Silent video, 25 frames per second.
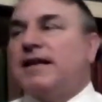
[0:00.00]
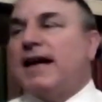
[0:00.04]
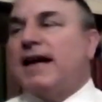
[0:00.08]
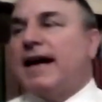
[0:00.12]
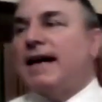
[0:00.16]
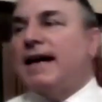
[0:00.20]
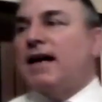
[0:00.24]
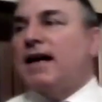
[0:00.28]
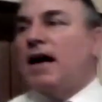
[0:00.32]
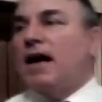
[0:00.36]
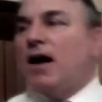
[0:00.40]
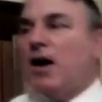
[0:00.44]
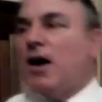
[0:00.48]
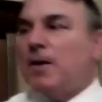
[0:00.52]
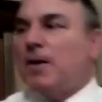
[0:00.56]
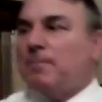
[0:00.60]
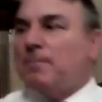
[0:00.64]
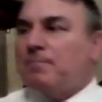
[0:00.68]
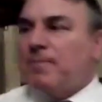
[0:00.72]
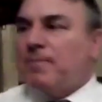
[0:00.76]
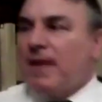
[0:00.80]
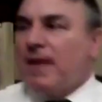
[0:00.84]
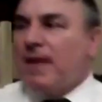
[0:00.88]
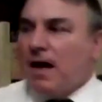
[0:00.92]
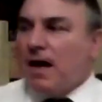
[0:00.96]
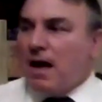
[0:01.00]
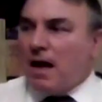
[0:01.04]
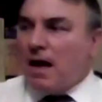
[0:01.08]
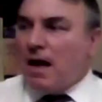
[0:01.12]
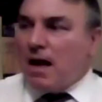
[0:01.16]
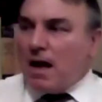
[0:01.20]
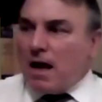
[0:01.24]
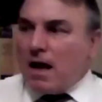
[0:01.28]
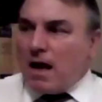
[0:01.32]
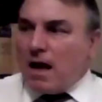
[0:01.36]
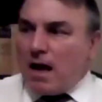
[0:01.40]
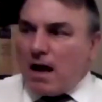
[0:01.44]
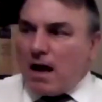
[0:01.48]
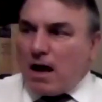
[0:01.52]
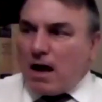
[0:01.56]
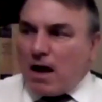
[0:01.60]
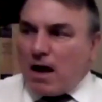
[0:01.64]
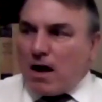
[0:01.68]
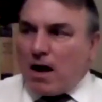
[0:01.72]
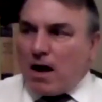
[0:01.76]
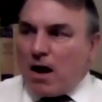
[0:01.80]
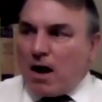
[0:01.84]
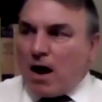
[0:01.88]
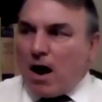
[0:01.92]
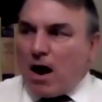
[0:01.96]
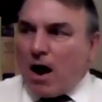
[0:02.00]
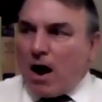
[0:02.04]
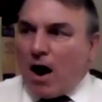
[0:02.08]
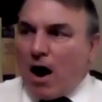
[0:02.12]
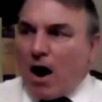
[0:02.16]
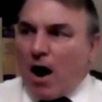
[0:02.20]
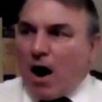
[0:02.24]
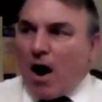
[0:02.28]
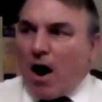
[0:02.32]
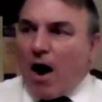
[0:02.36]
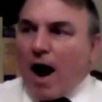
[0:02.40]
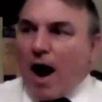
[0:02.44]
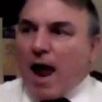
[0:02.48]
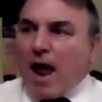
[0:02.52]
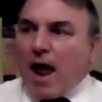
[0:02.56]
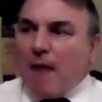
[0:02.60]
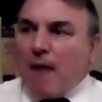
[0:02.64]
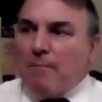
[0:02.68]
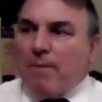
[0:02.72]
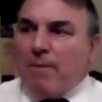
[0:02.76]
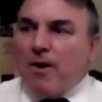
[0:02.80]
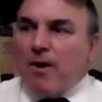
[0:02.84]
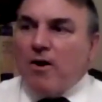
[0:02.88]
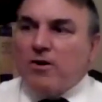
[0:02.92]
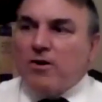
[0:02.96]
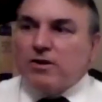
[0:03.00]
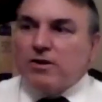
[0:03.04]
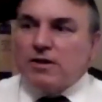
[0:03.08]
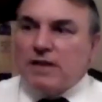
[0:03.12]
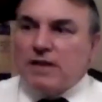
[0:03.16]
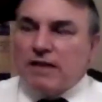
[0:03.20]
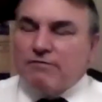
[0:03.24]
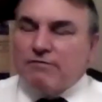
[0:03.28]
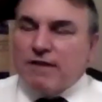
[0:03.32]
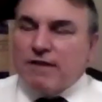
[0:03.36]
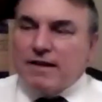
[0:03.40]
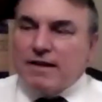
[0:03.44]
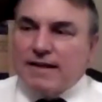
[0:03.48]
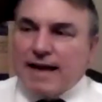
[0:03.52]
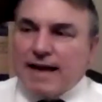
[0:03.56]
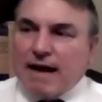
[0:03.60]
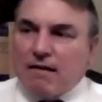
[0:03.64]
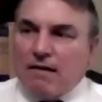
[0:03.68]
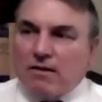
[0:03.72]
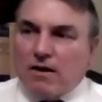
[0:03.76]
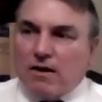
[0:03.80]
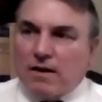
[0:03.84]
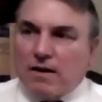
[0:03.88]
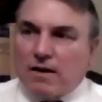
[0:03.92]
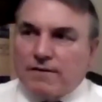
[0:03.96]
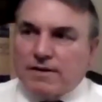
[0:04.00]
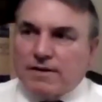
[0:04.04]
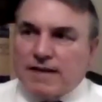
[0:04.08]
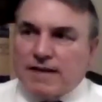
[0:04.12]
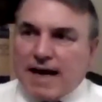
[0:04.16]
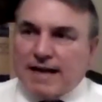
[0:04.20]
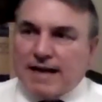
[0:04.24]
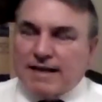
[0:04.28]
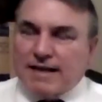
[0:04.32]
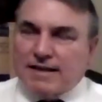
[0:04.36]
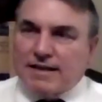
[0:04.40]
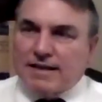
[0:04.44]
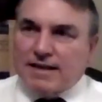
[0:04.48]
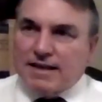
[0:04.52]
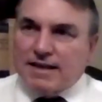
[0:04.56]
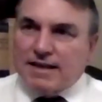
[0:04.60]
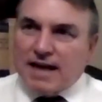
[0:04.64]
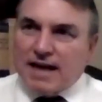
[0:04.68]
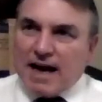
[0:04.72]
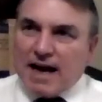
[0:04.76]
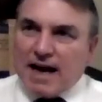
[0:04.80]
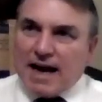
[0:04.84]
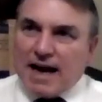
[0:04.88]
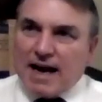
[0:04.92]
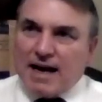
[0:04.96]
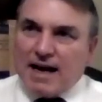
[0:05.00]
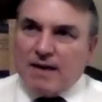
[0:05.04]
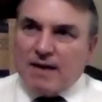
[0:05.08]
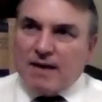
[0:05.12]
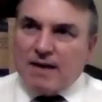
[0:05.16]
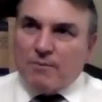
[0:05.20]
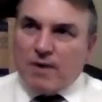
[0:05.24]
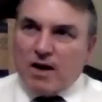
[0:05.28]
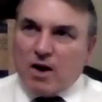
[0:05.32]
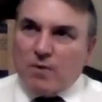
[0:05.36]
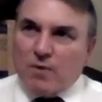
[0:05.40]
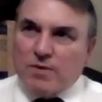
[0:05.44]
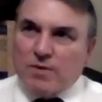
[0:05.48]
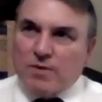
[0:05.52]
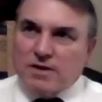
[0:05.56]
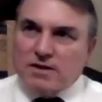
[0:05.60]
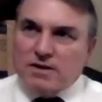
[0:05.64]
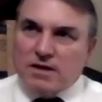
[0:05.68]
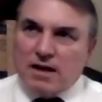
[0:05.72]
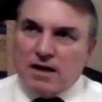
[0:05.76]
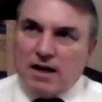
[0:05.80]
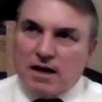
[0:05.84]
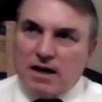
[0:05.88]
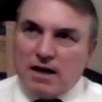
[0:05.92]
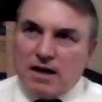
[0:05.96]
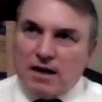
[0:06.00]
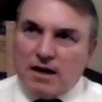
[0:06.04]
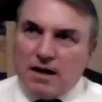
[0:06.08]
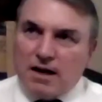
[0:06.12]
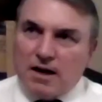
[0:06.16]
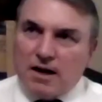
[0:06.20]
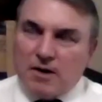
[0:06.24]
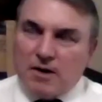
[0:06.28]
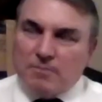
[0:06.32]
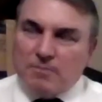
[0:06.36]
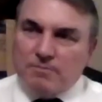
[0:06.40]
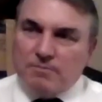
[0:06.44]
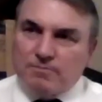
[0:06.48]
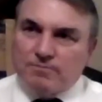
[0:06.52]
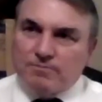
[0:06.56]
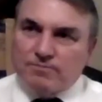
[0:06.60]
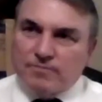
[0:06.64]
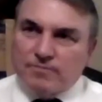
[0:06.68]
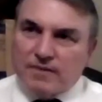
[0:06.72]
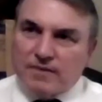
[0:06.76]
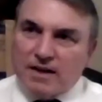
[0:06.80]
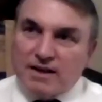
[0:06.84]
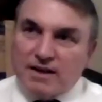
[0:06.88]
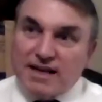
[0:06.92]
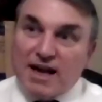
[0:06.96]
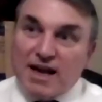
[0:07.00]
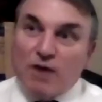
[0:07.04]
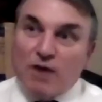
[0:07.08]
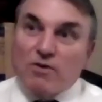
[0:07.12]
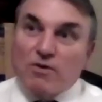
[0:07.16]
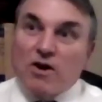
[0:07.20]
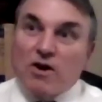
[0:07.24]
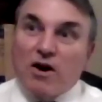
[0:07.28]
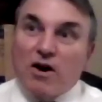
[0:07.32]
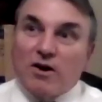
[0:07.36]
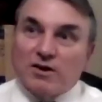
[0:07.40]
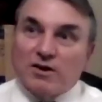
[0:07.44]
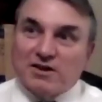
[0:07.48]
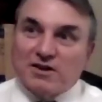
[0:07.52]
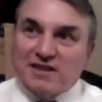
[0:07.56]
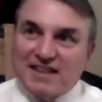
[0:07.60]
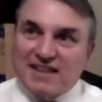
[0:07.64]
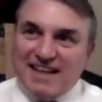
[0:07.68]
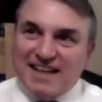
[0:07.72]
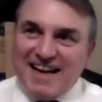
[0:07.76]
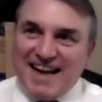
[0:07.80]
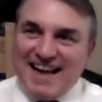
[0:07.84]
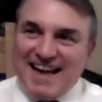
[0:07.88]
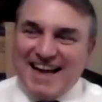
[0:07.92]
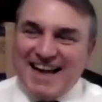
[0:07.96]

again um, I personally read The Outline of Sanity at when I was uh, um, a neo-Nazi